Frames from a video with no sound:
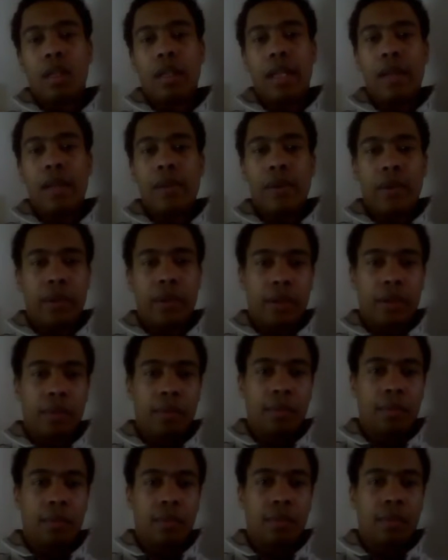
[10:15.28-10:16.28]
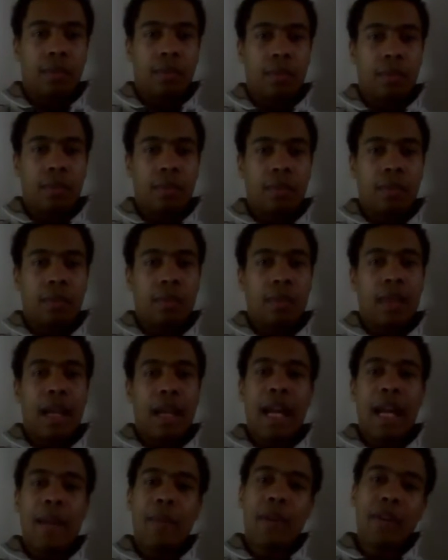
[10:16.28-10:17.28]
Now look,
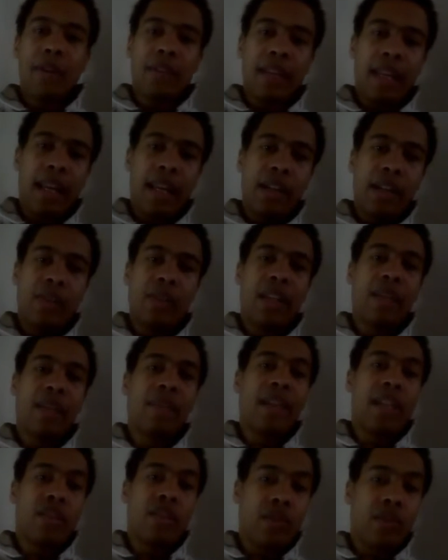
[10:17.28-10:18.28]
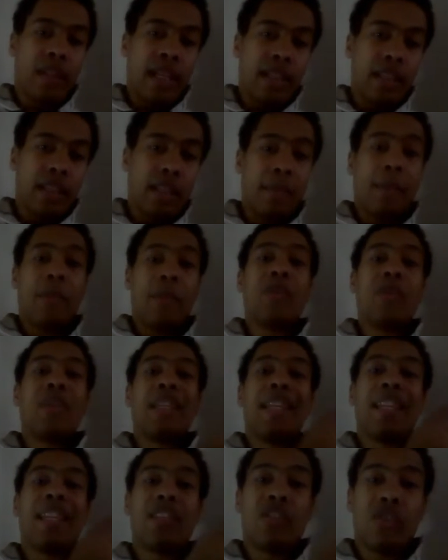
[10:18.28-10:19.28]
I'm not here to give history lesson. I'm
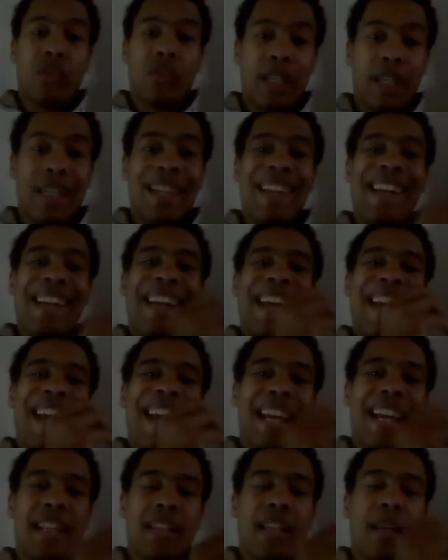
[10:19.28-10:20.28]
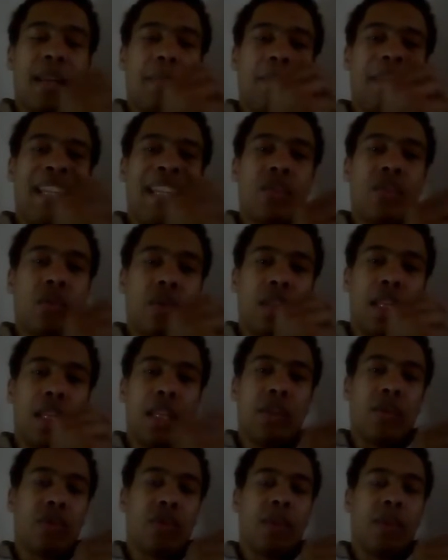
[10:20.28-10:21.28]
using history as a means to
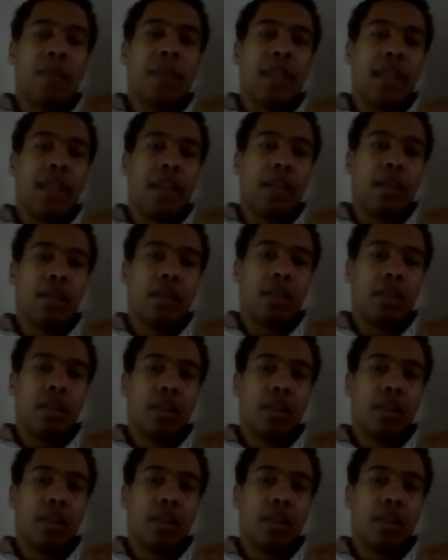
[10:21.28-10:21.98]
teach you something here.